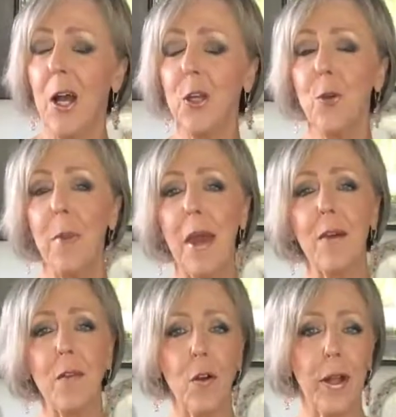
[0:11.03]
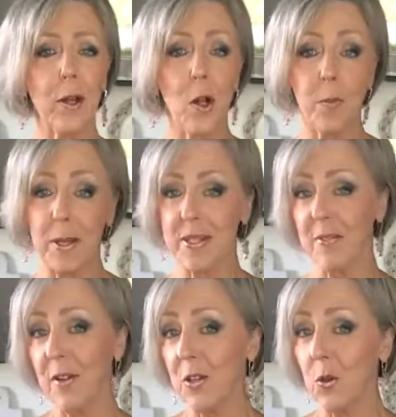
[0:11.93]
You may have heard it called pasta
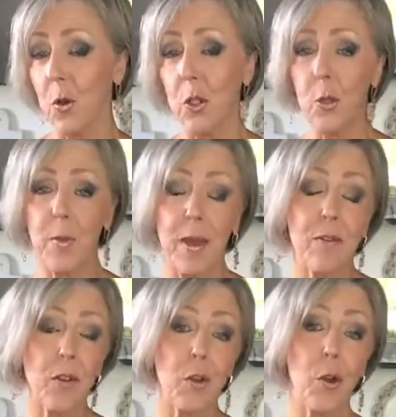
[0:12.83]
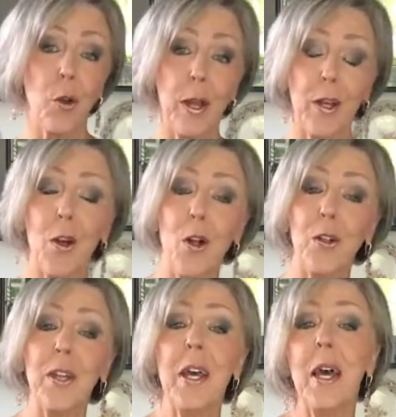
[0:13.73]
fagioli, you may have heard it called